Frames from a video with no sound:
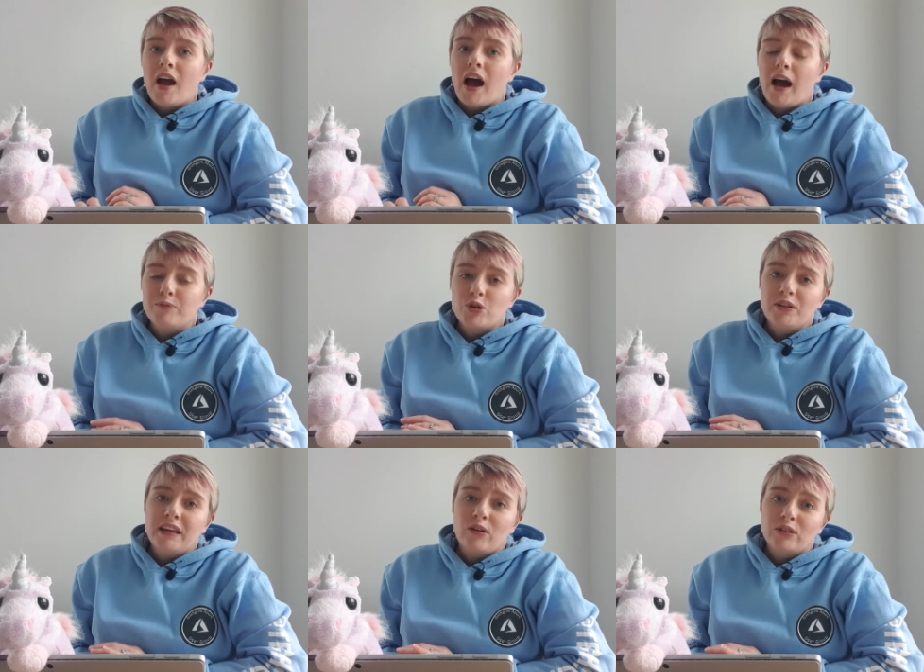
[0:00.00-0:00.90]
I'm
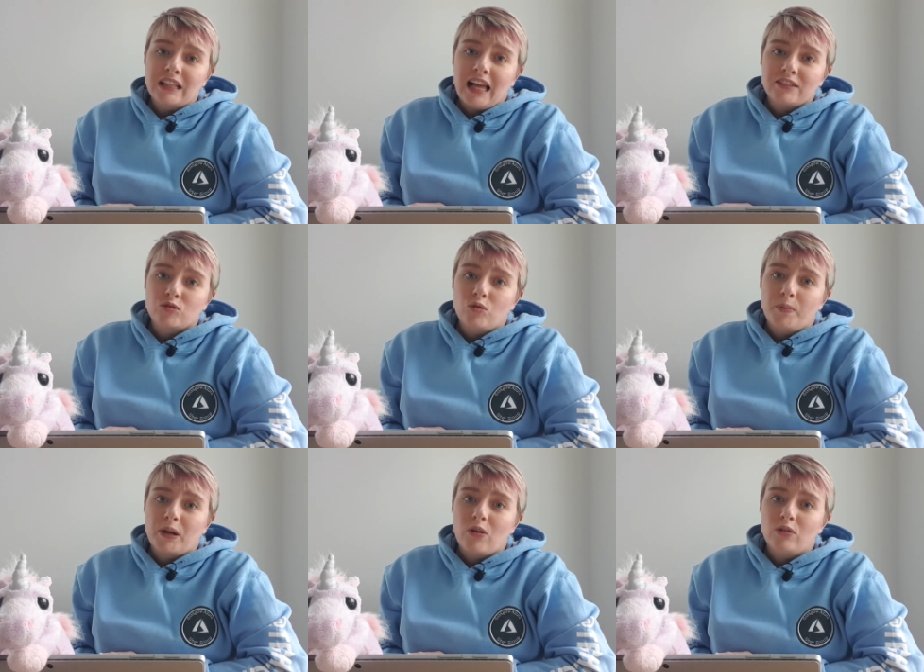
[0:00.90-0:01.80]
doing it on Glasgow
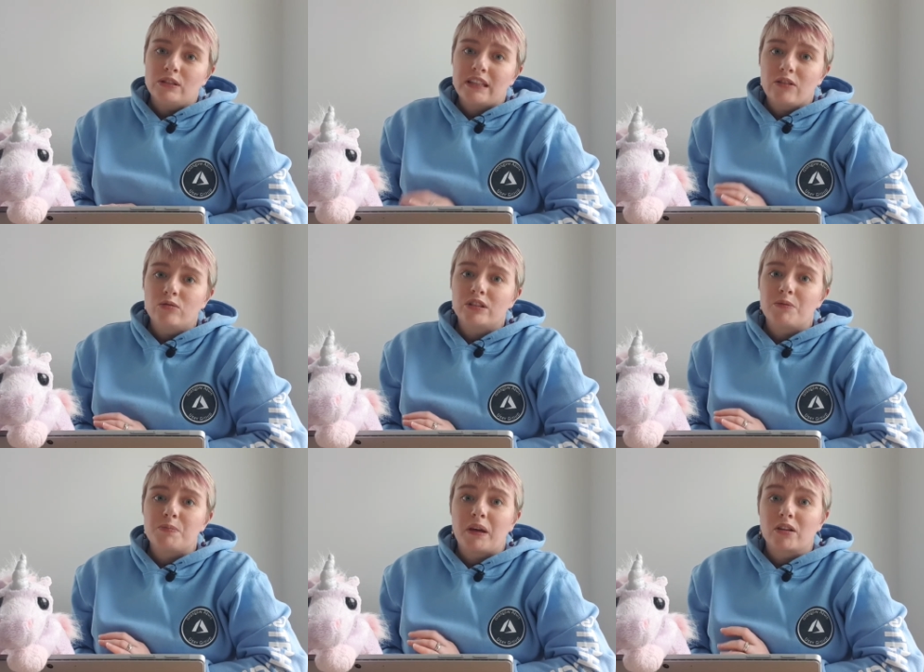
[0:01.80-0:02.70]
because I know some
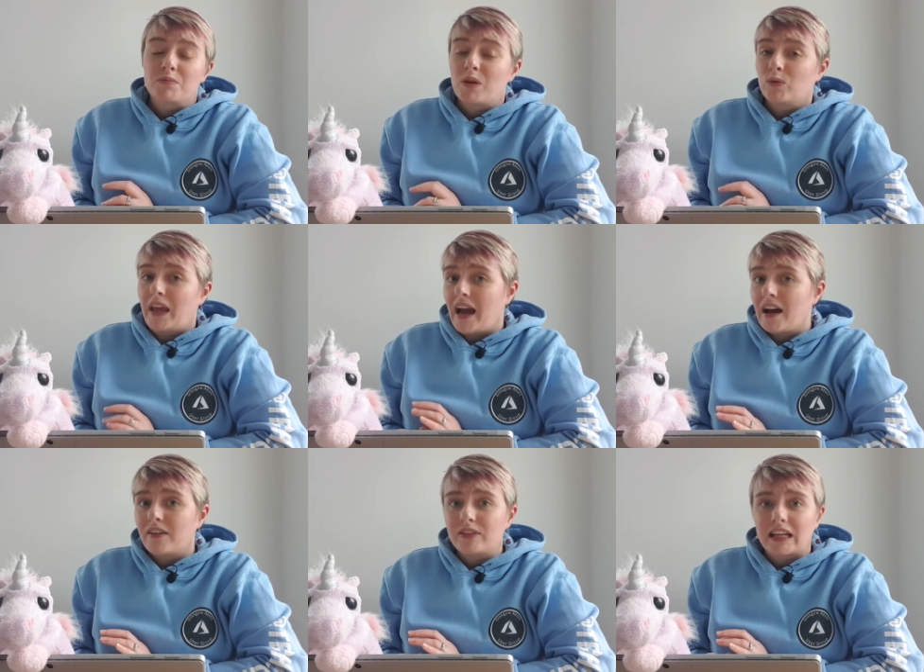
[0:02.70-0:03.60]
speakers may only
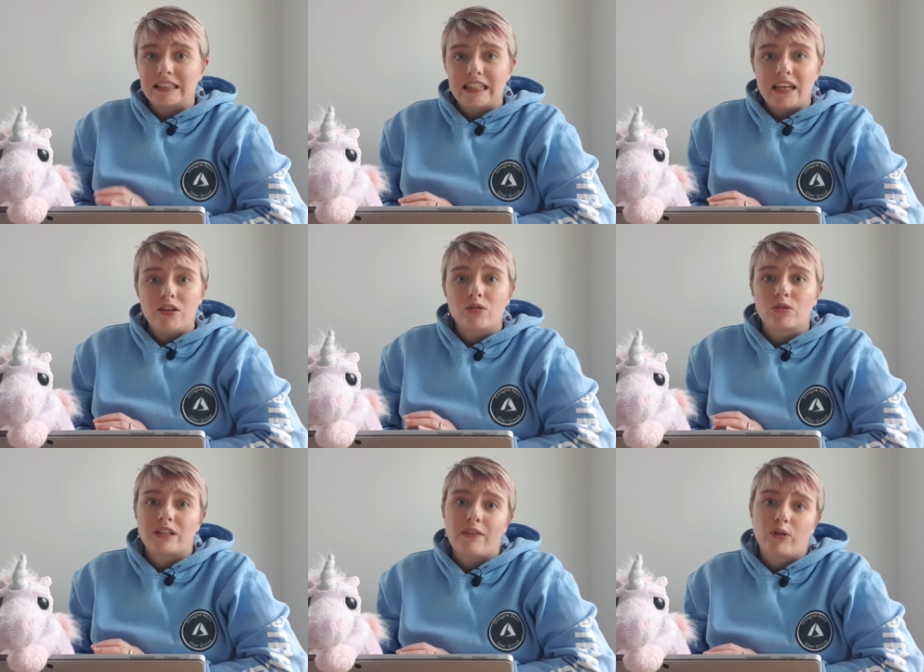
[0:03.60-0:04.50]
have like a day or
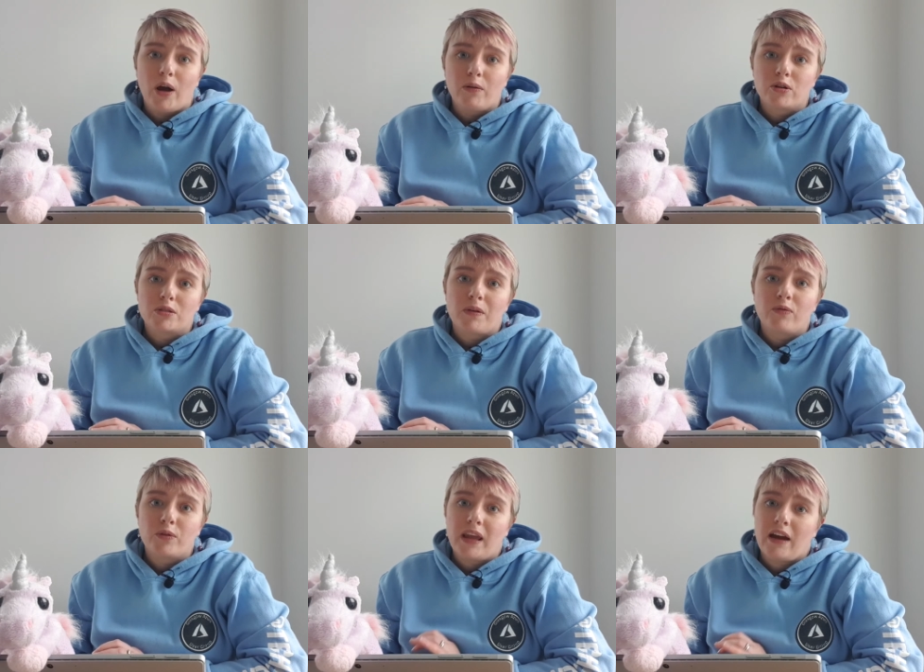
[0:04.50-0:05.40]
several hours
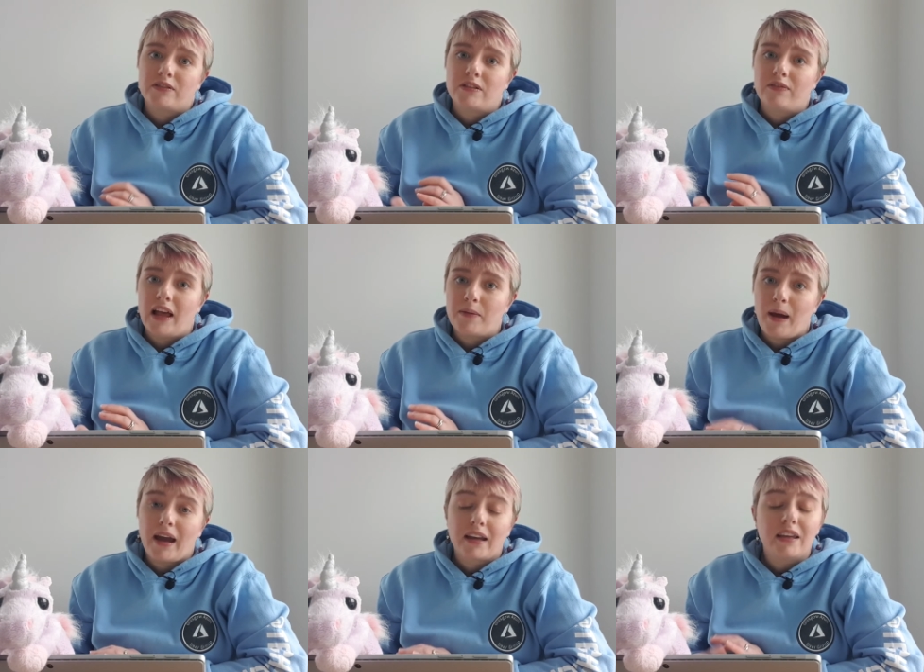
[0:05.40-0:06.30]
before they have to fly
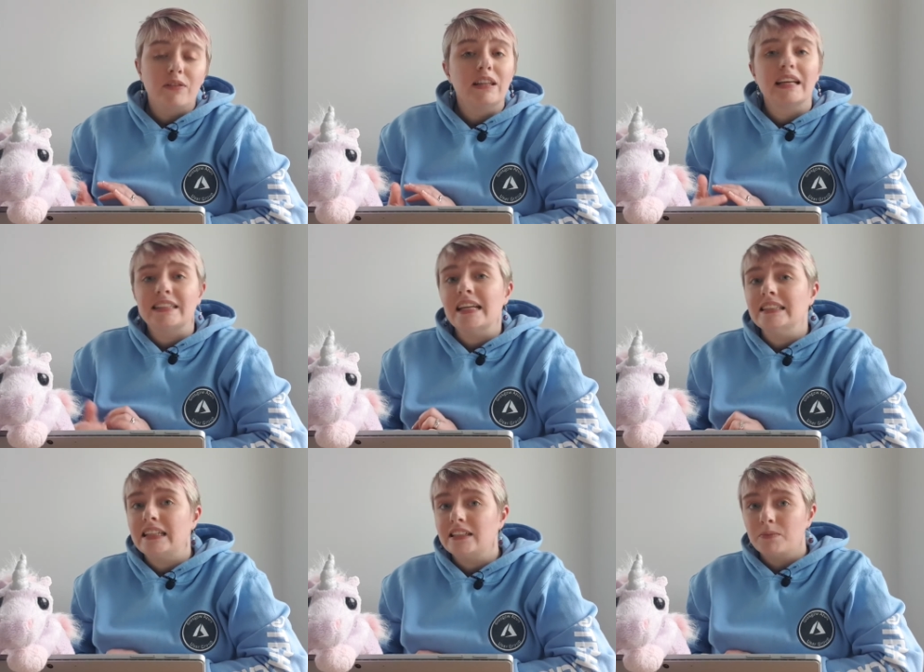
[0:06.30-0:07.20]
back. Even the
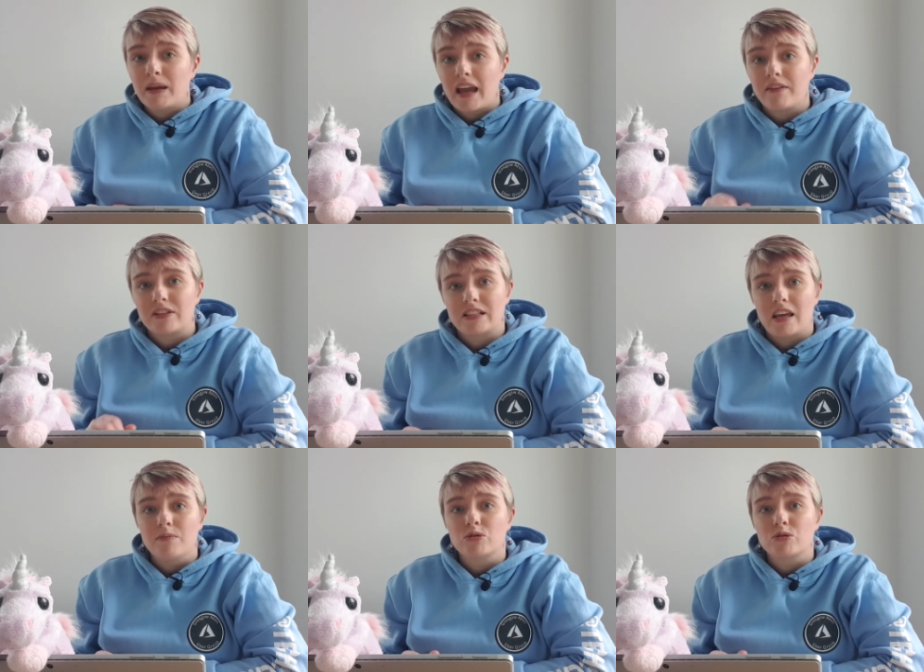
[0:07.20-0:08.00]
attendees might have the same.